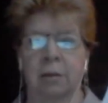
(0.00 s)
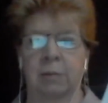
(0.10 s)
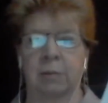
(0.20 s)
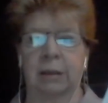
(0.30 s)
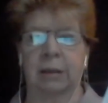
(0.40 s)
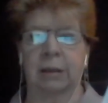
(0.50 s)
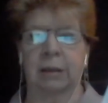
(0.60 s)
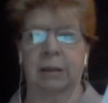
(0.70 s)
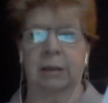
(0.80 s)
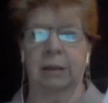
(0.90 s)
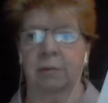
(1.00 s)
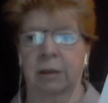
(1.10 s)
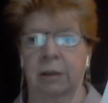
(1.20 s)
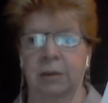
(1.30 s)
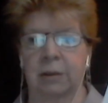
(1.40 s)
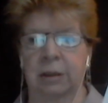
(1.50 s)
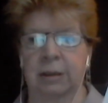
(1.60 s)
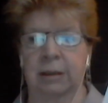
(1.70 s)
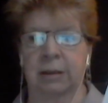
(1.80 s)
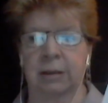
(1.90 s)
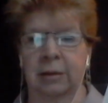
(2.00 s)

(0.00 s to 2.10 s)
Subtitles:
Let me see what happens when I do this.